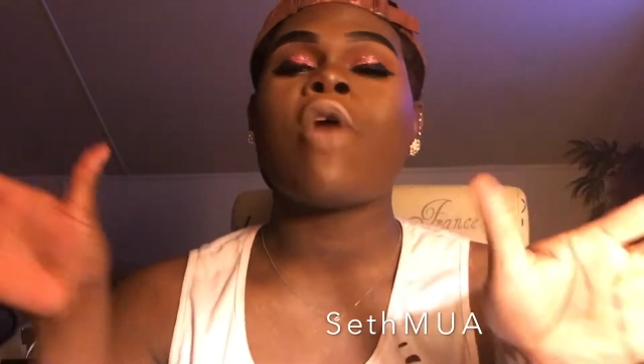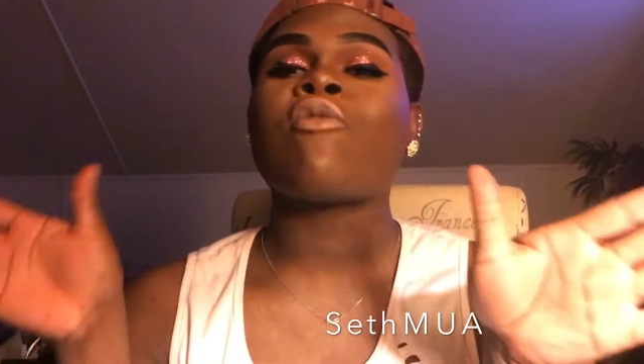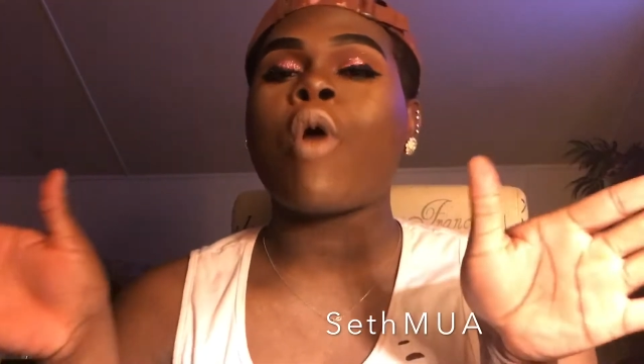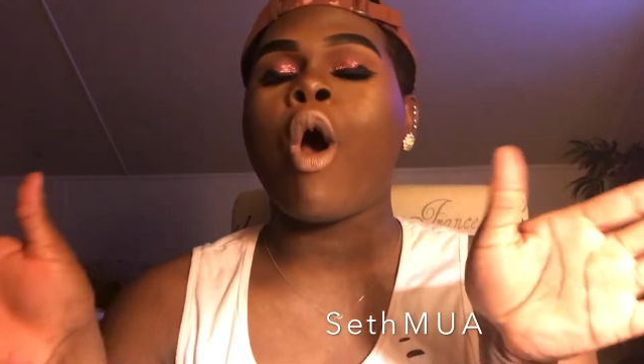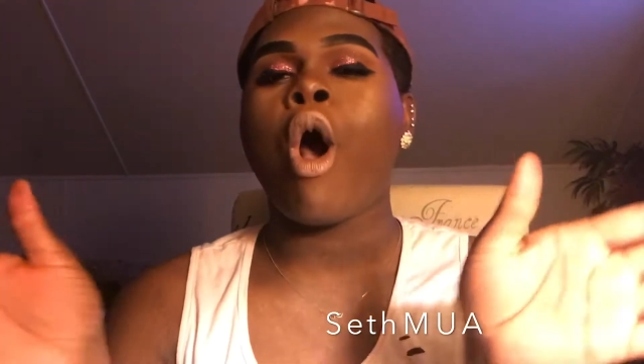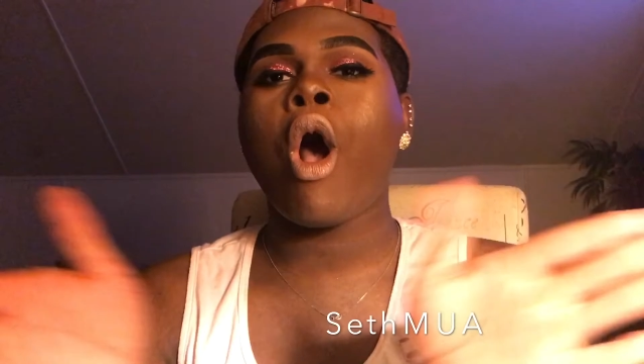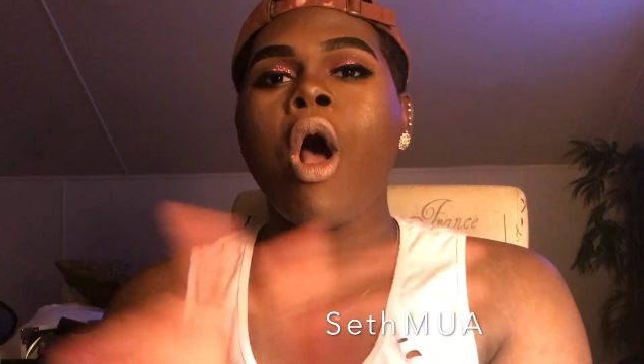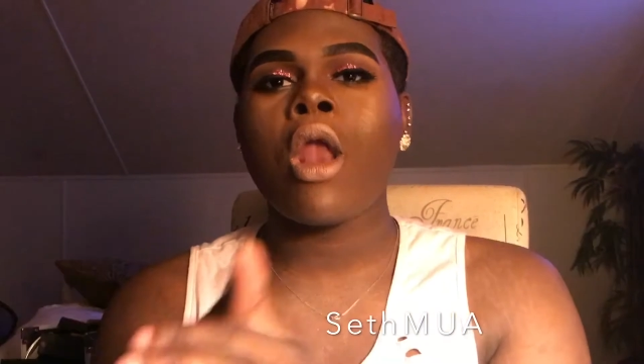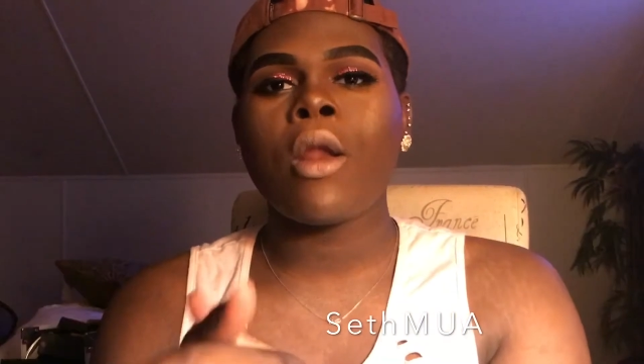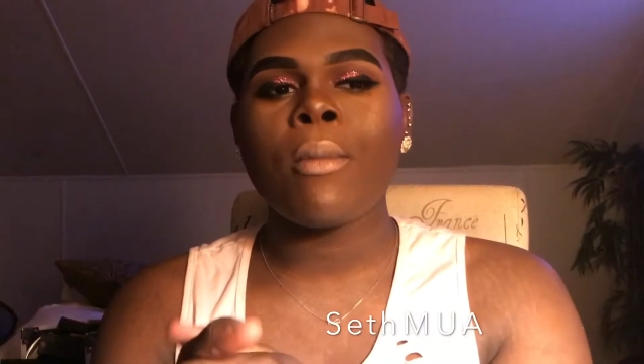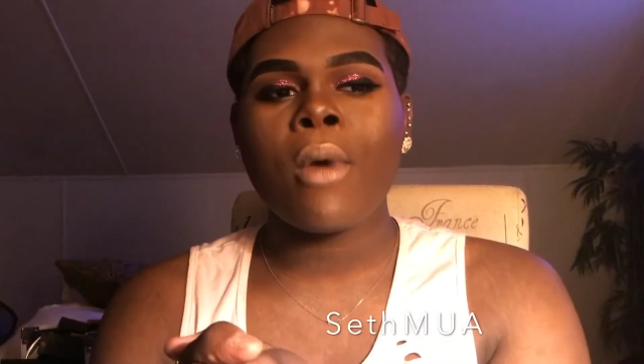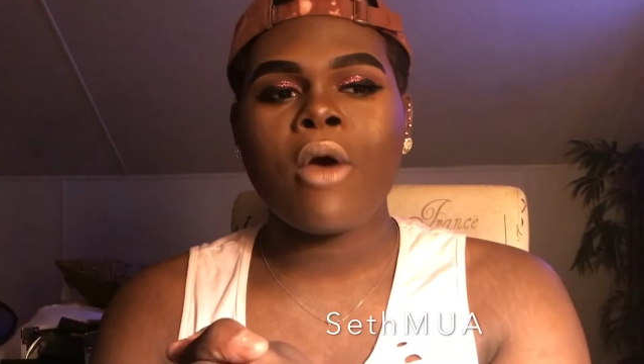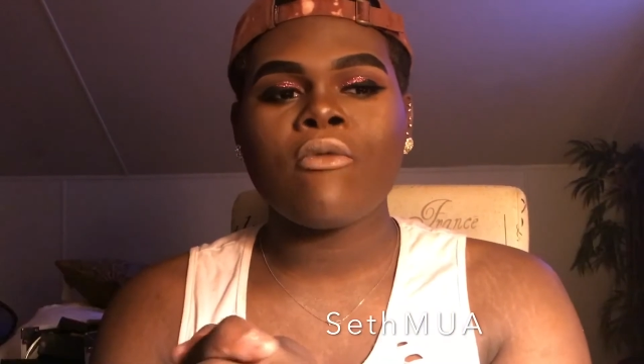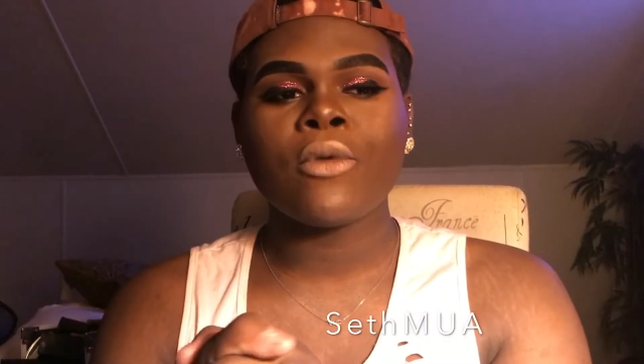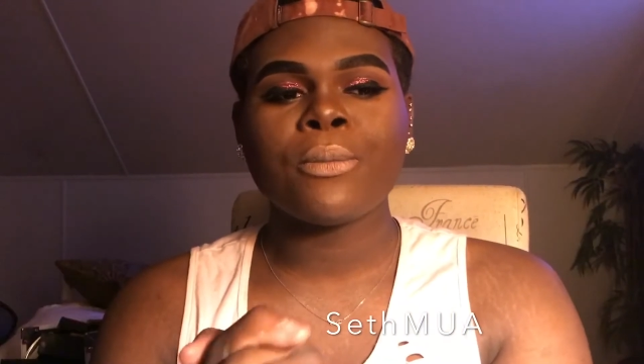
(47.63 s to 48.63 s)
love all of
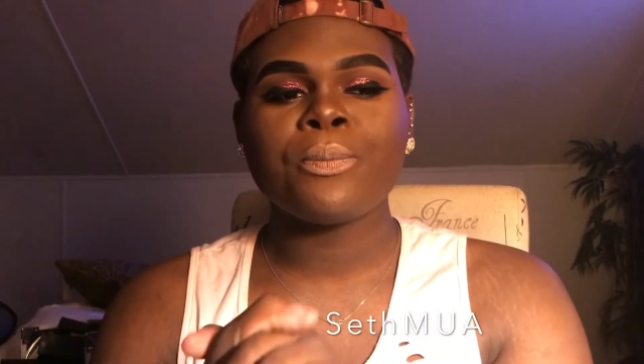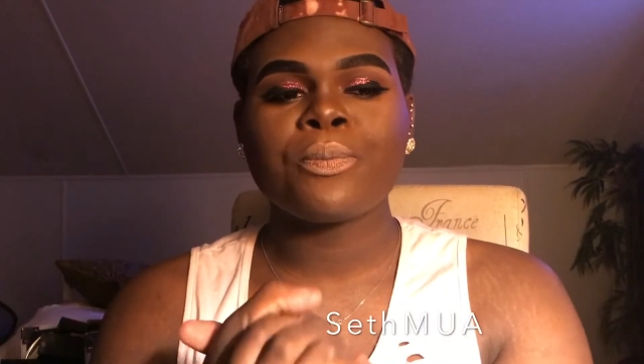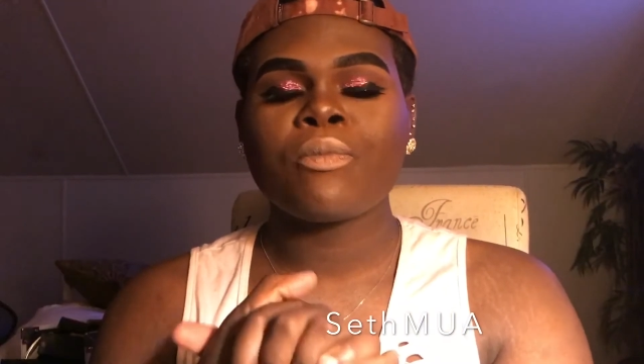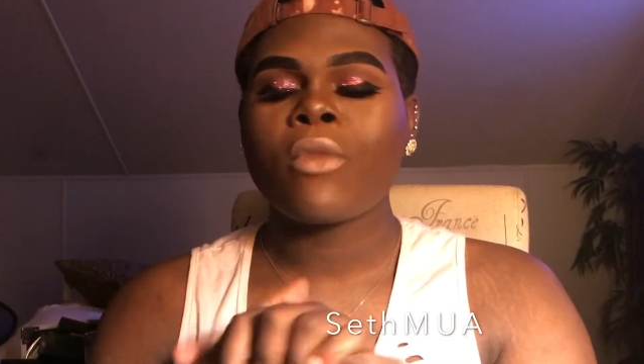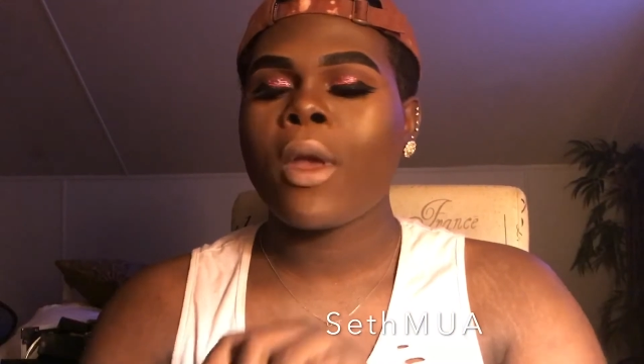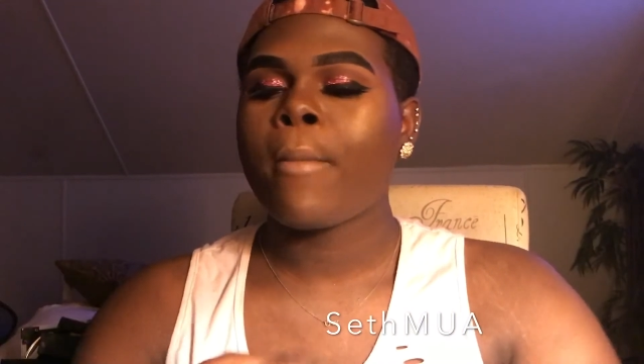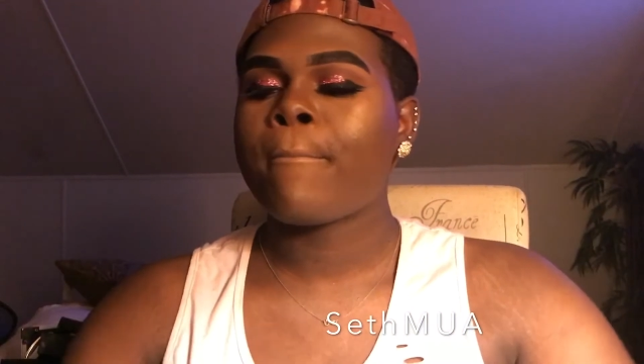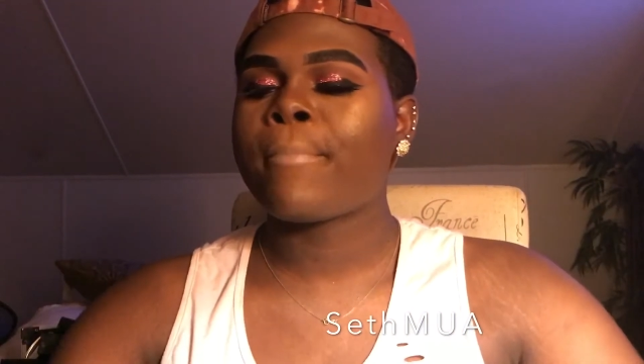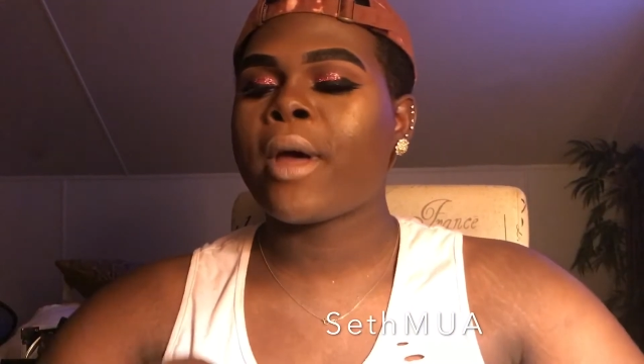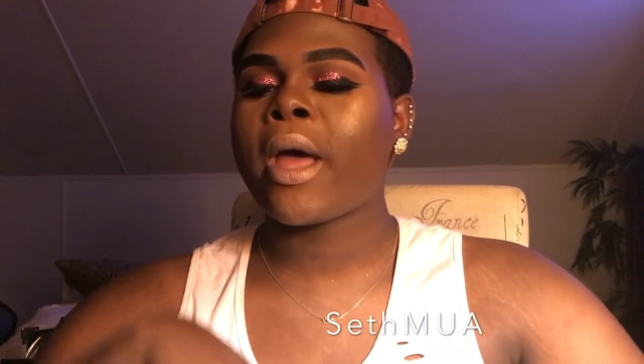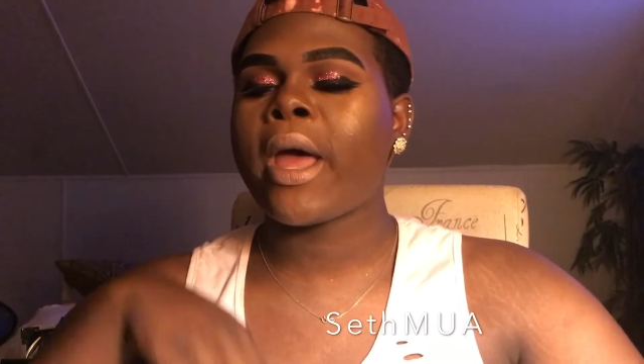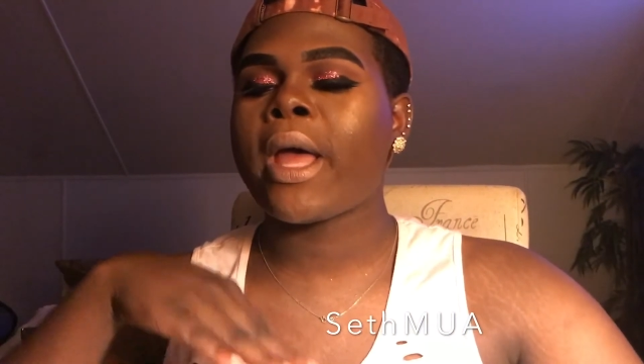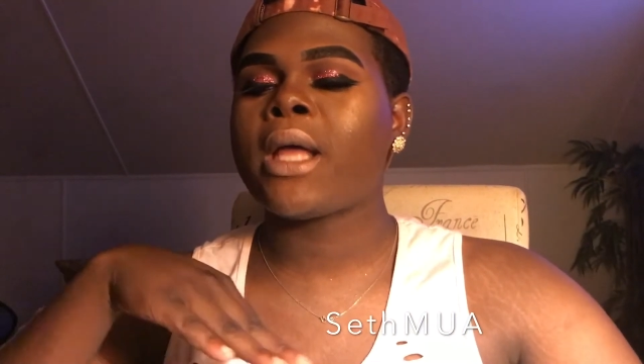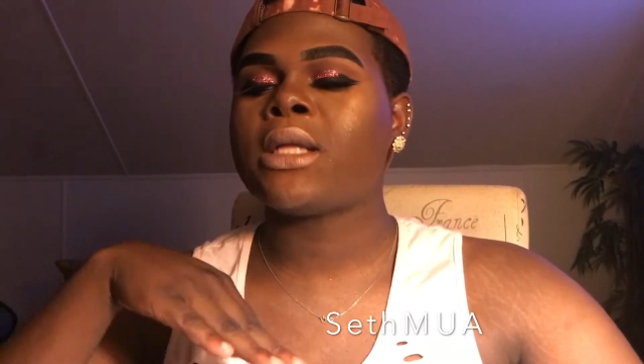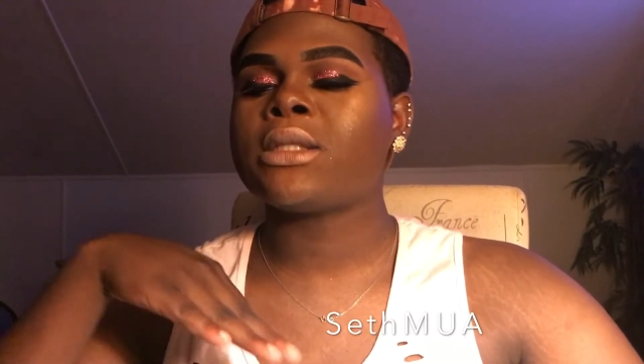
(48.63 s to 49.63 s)
them,
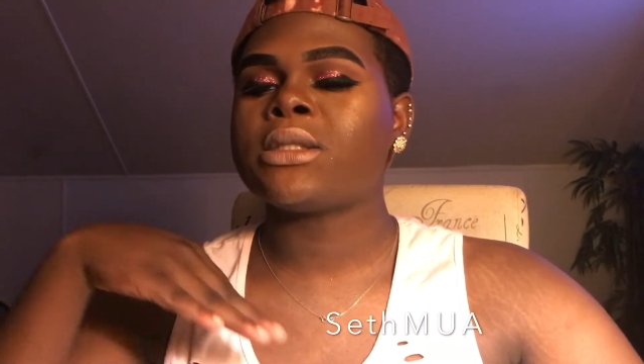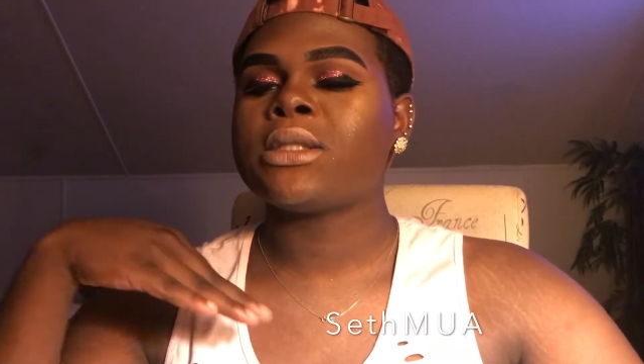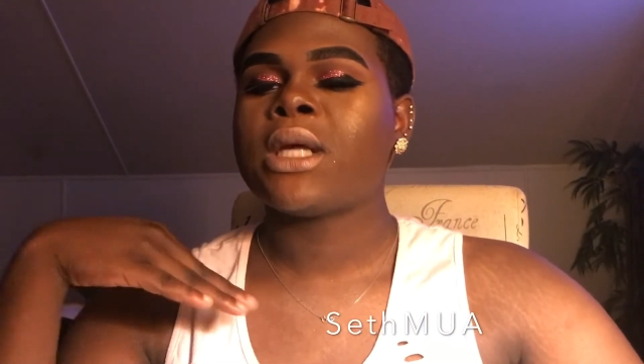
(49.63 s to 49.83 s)
but